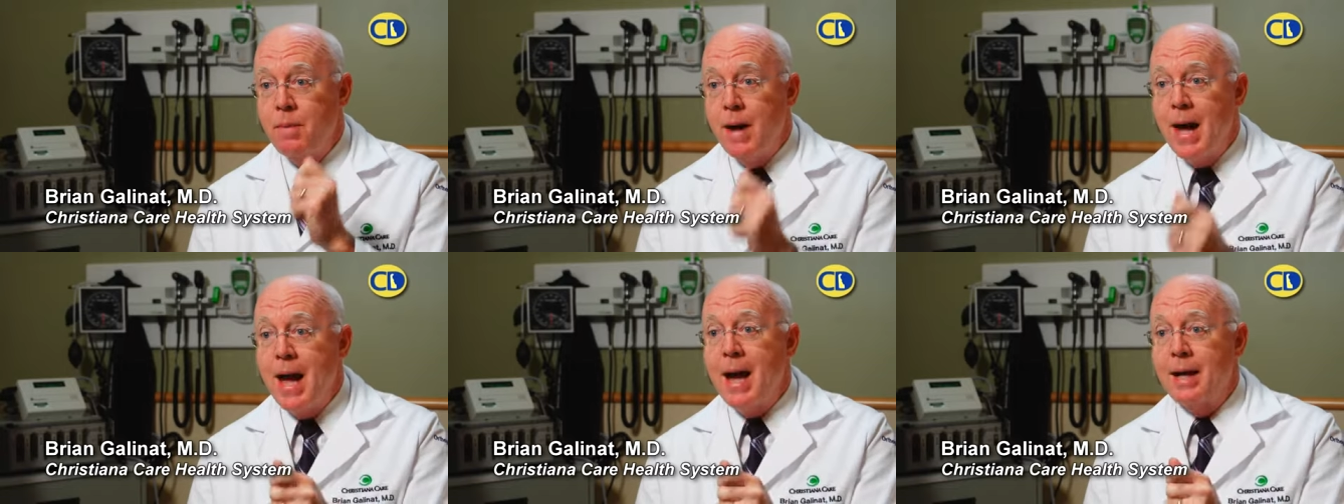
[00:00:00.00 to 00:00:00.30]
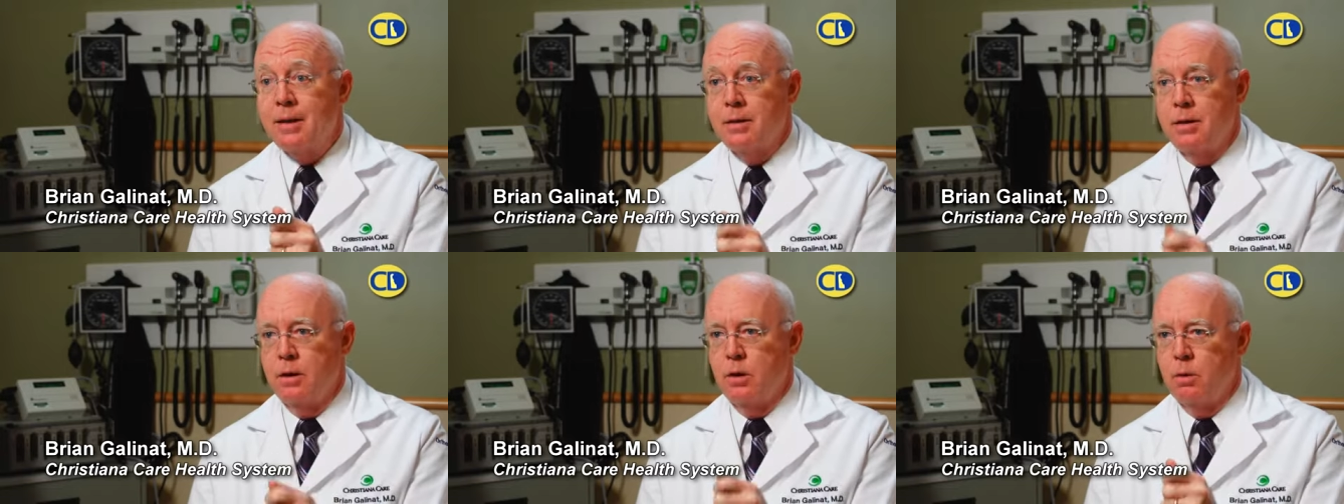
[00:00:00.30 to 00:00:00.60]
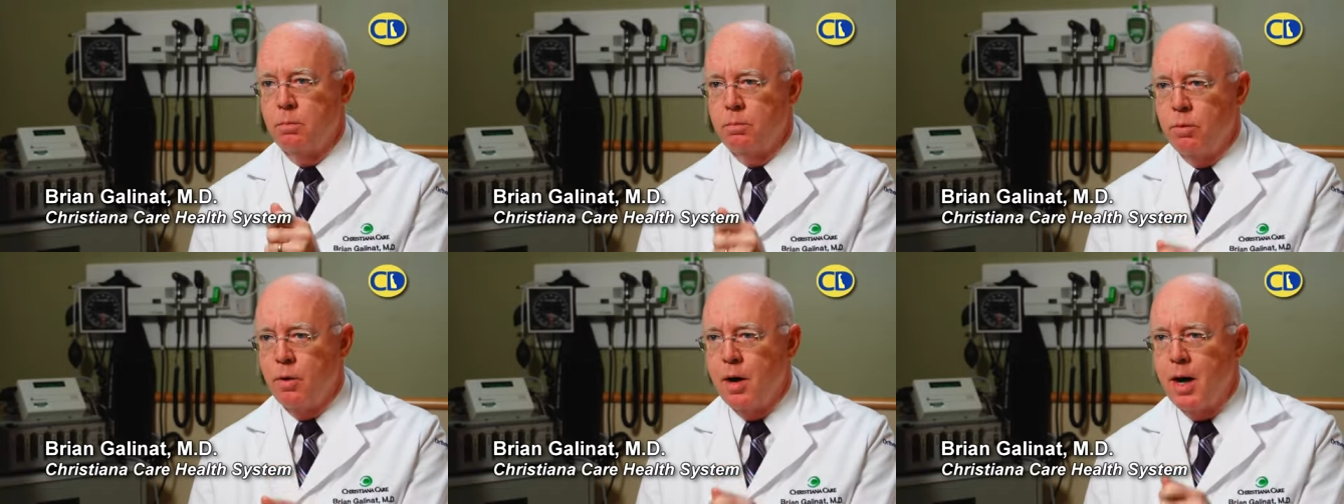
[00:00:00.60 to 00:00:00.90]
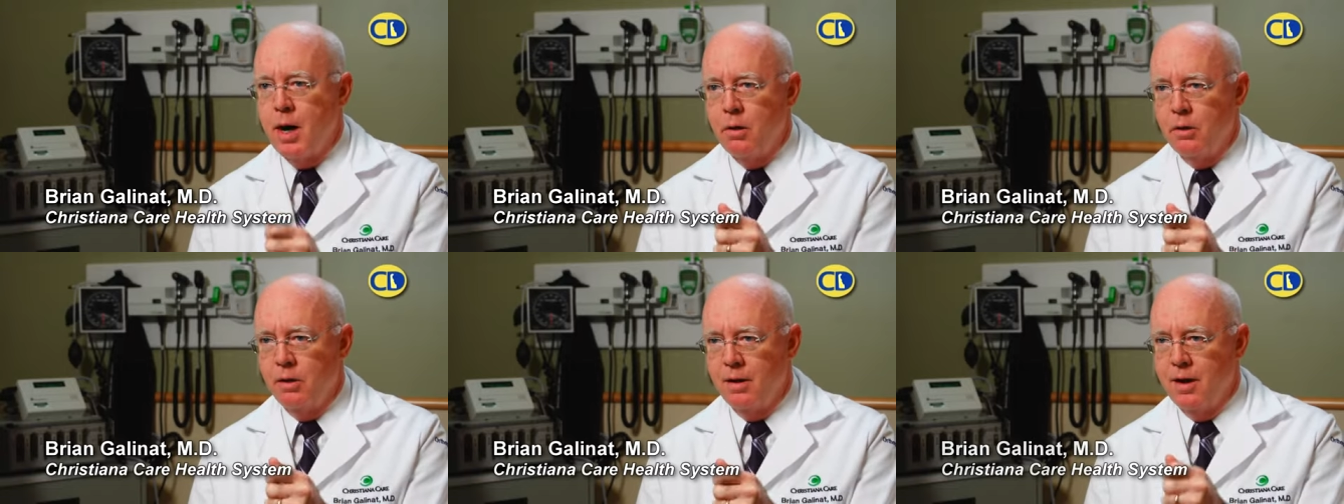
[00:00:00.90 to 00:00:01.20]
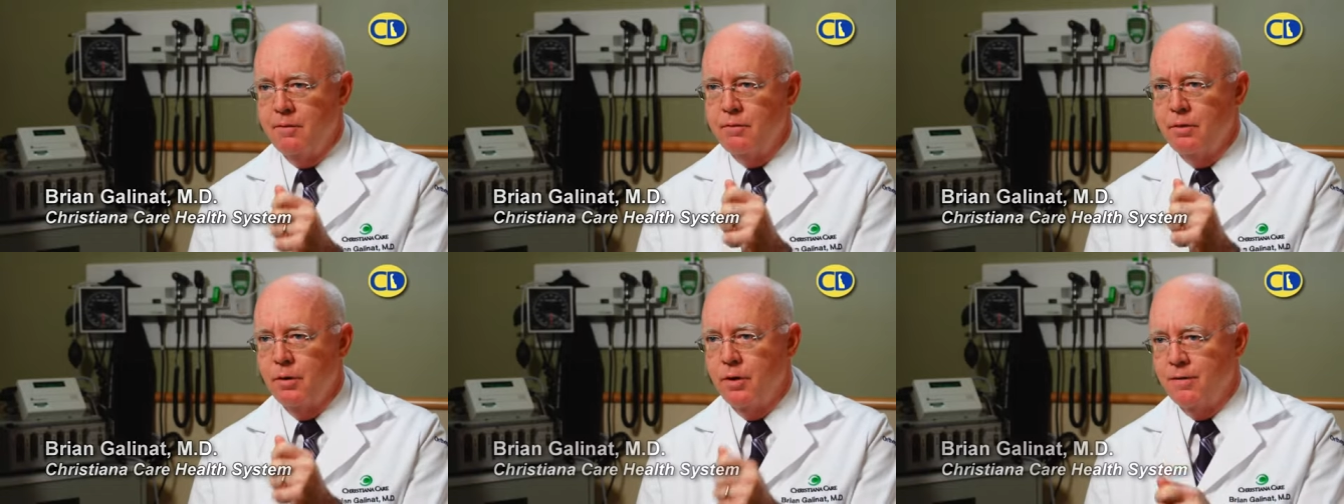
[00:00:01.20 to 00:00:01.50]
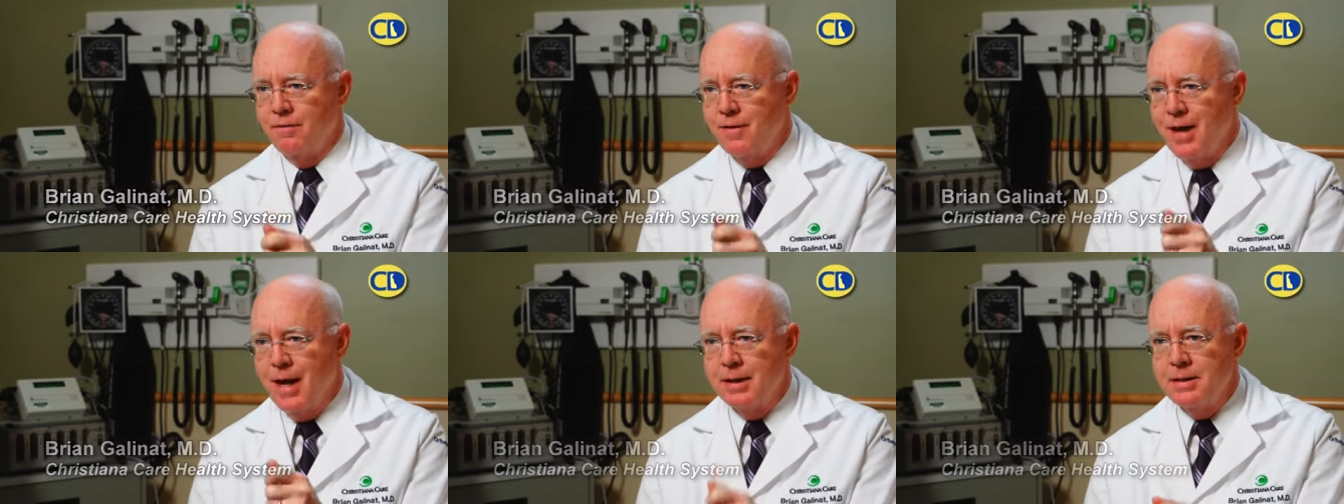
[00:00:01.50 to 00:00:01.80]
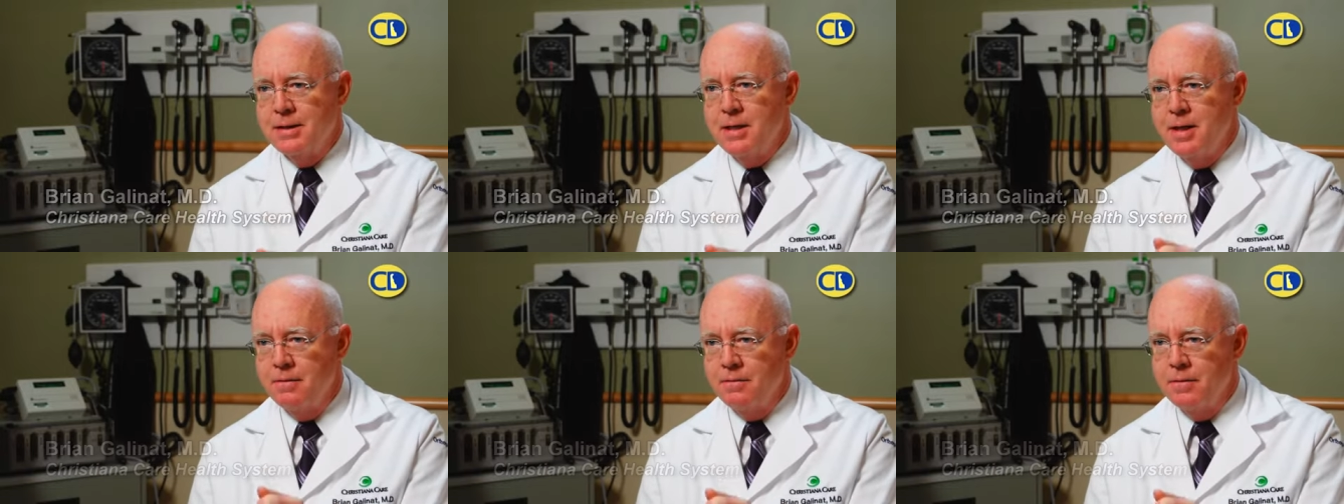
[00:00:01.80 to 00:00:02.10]
back to their prior level of
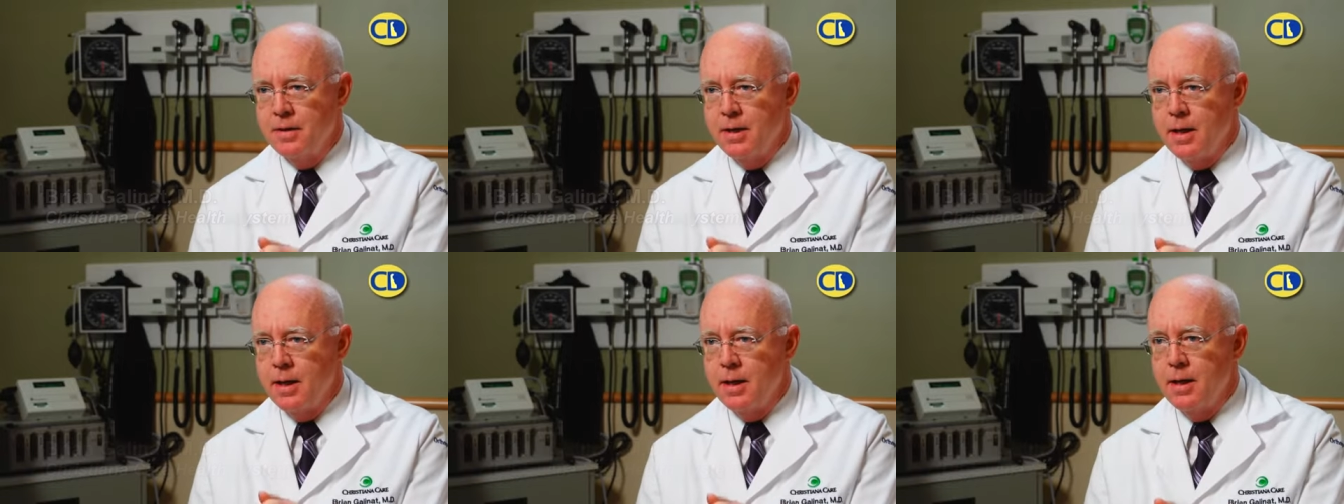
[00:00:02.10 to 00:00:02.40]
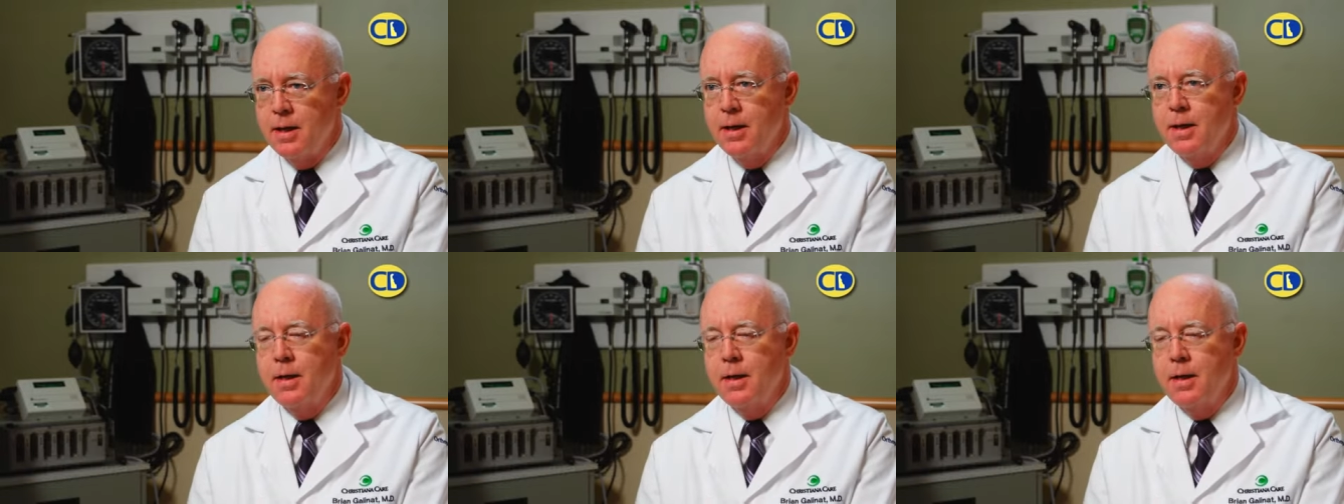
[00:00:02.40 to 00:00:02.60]
activity.